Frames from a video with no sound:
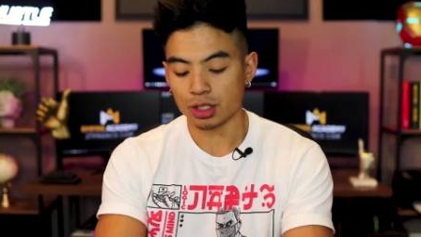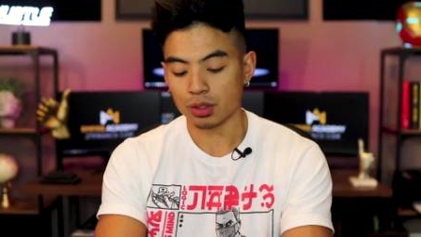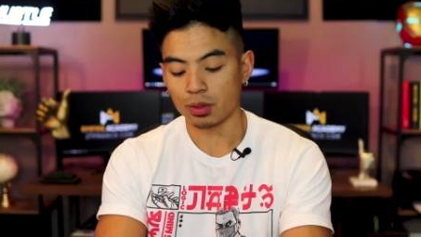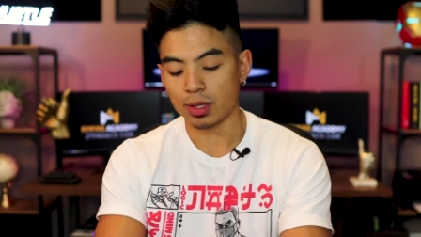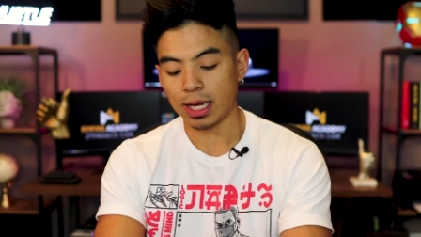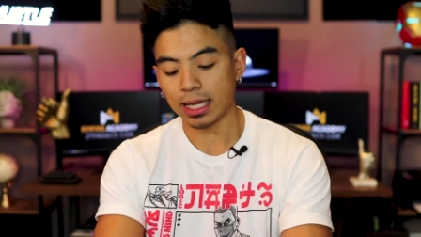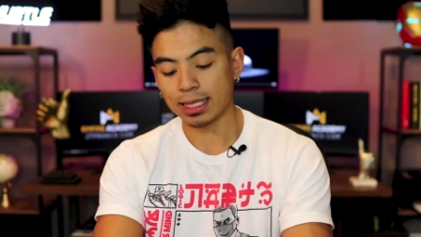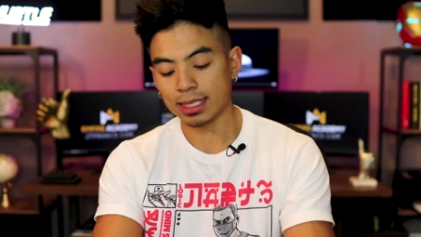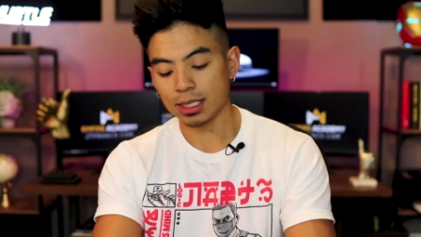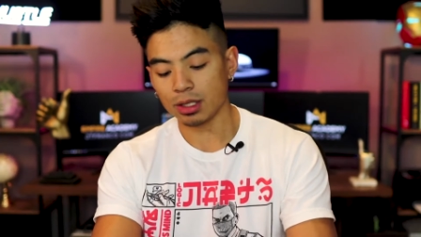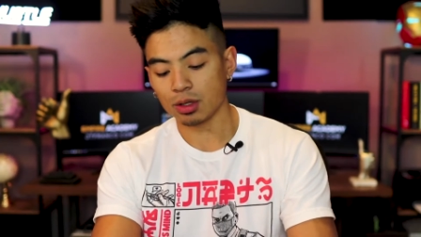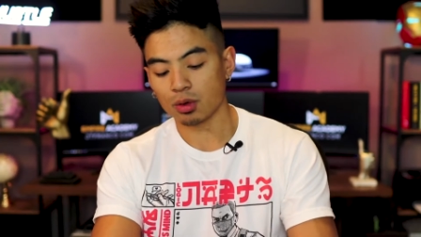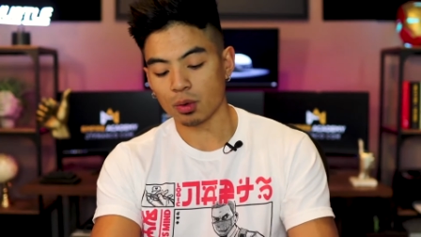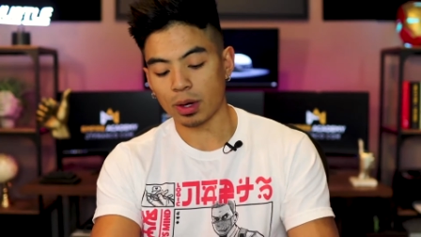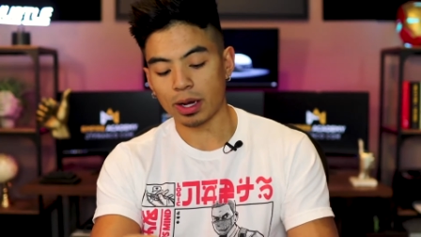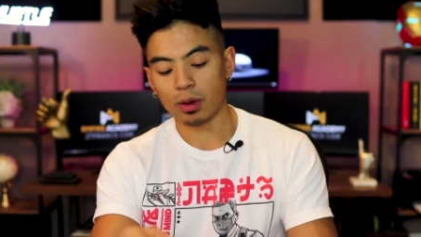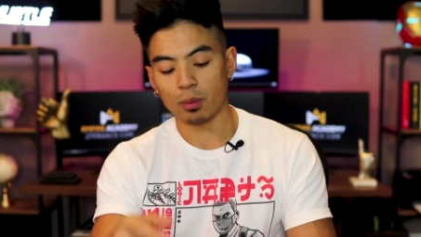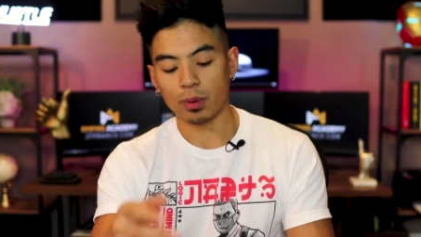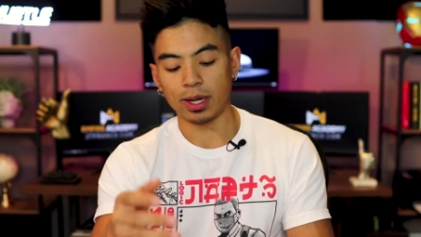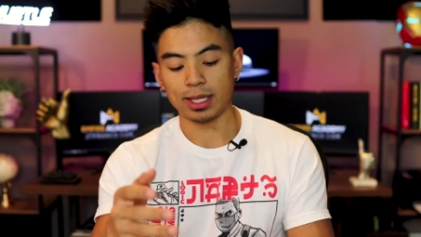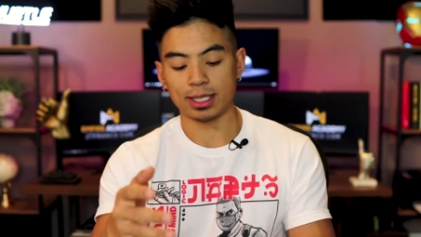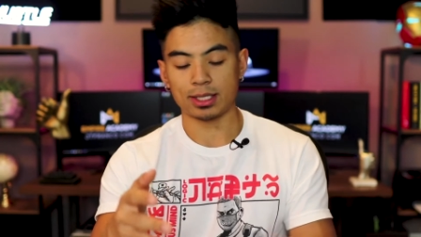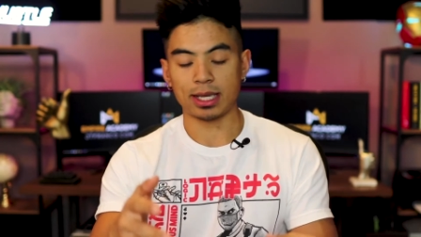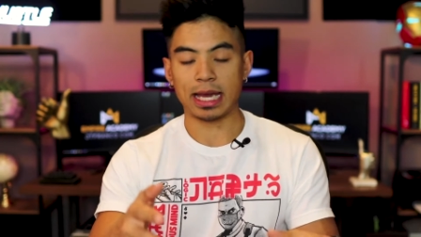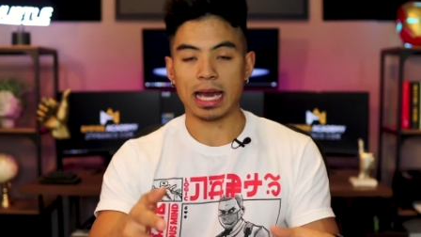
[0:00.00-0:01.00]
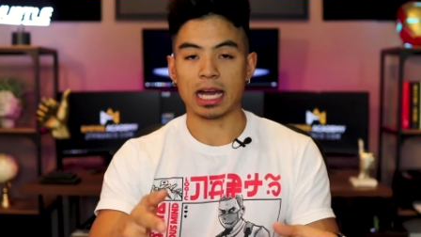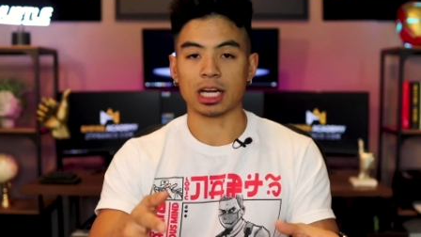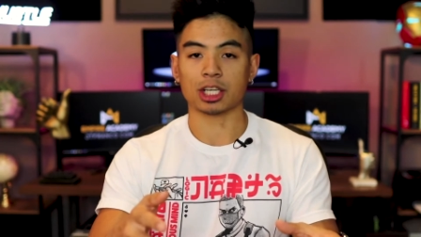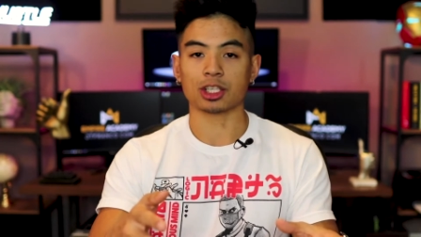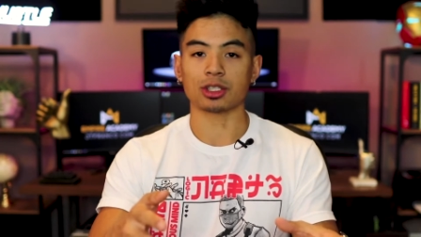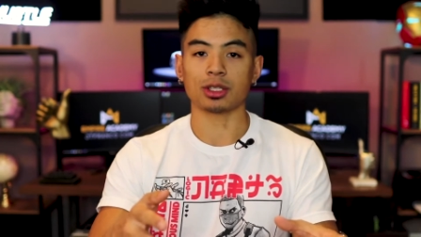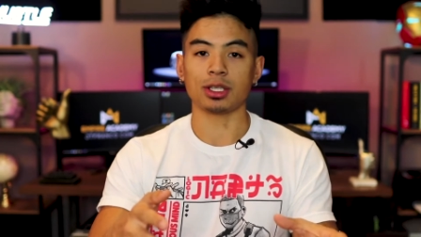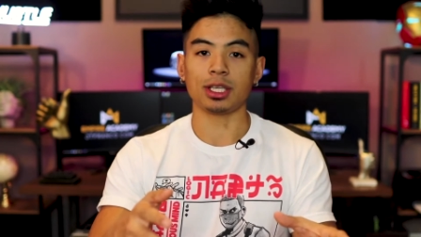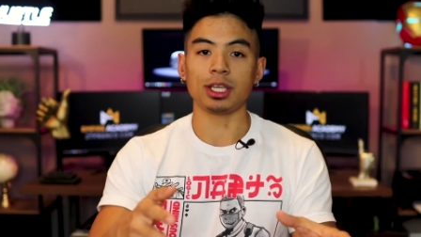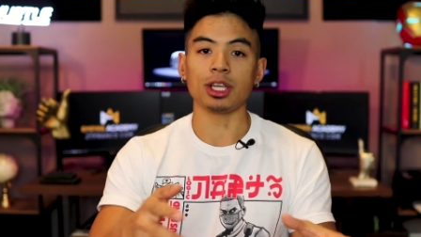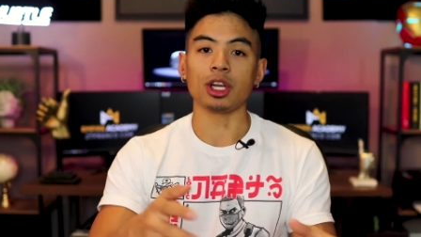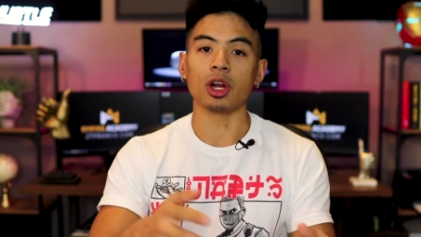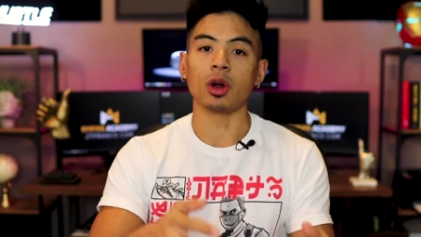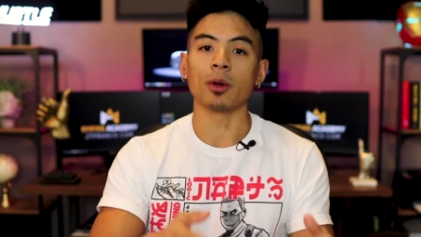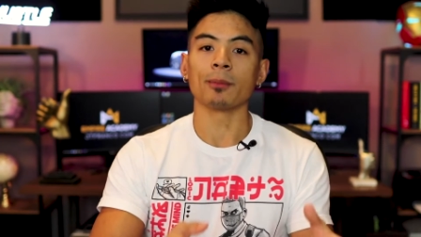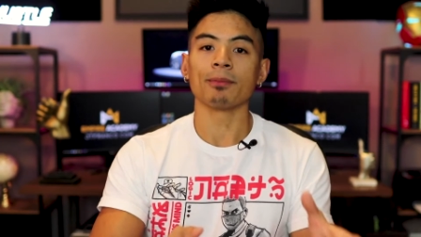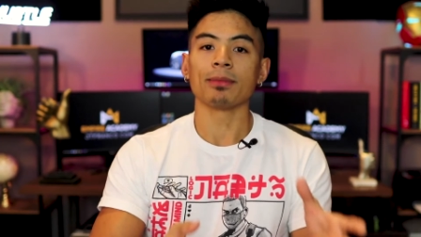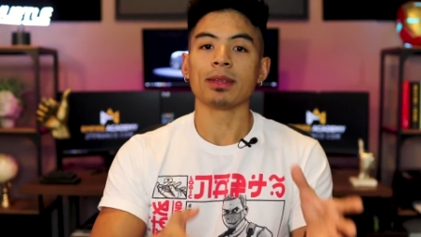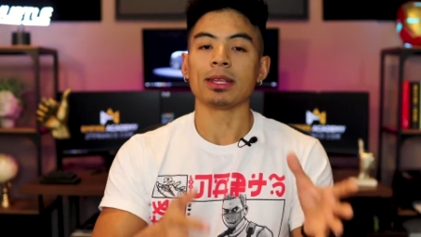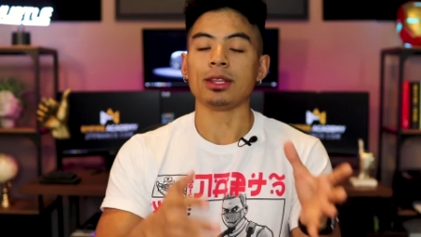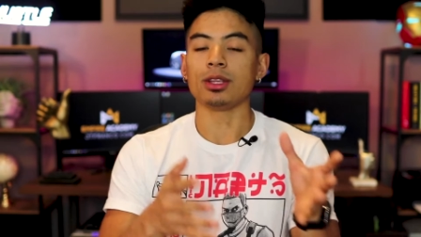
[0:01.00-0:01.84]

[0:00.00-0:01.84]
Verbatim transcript: So that's a great way to actually you know